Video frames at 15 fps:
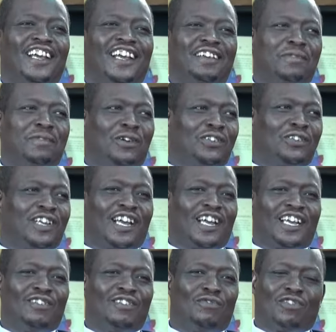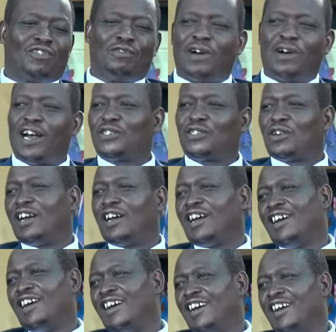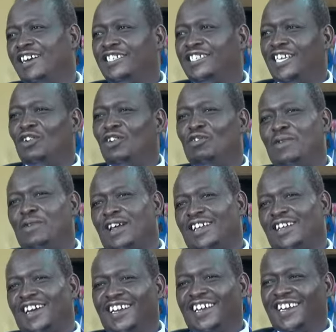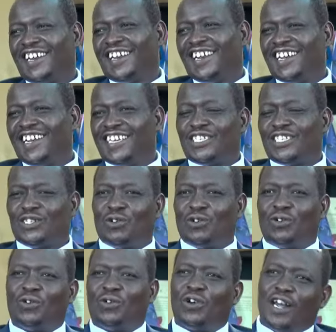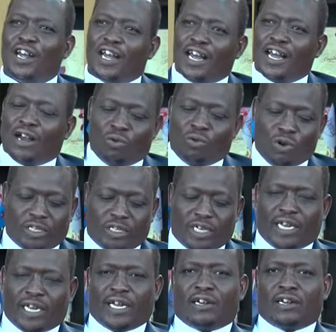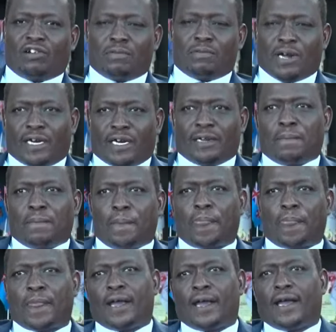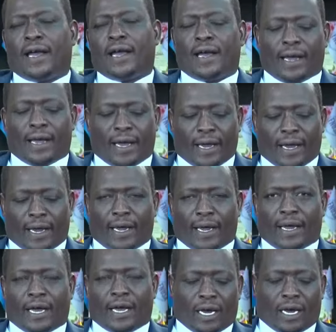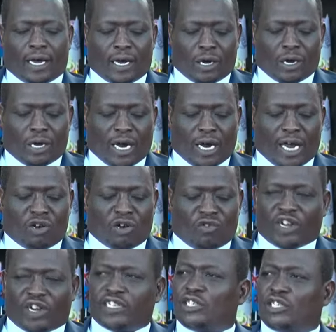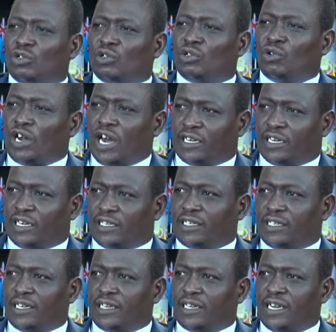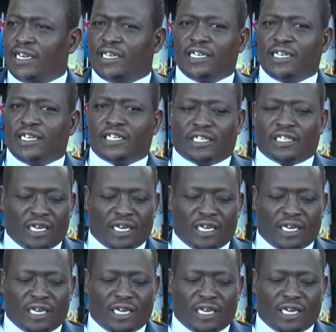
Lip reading: Because I came from a hustler, single mother. Uh-huh. So what normally a university should look at, it is